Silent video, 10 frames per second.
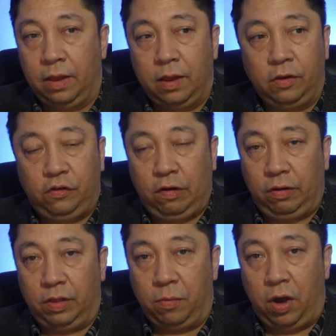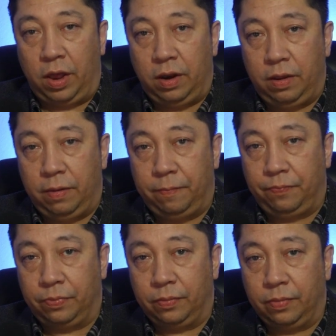cheering them on,
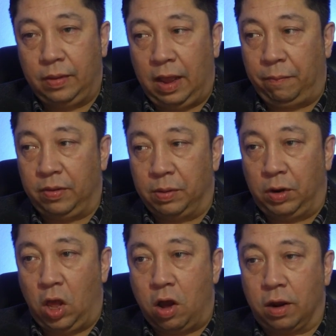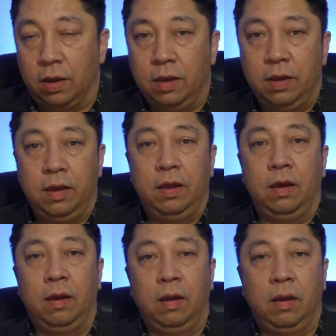helping them along,
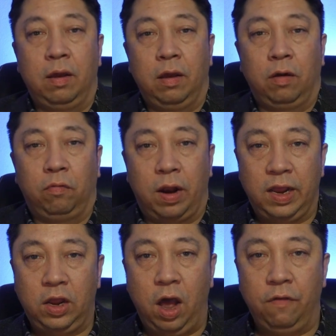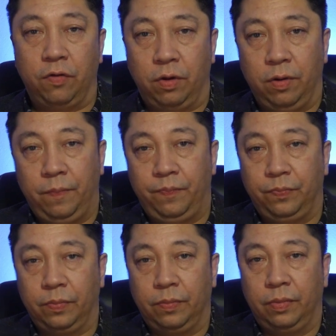running cover,
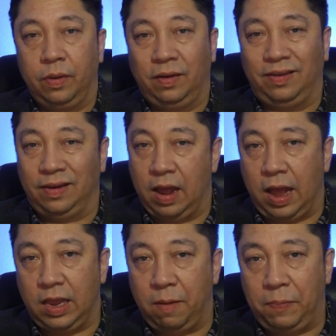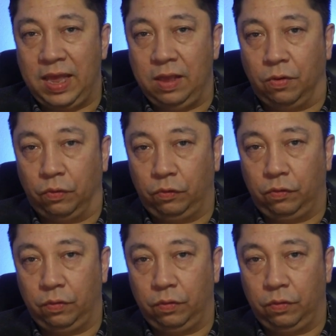denying appeals.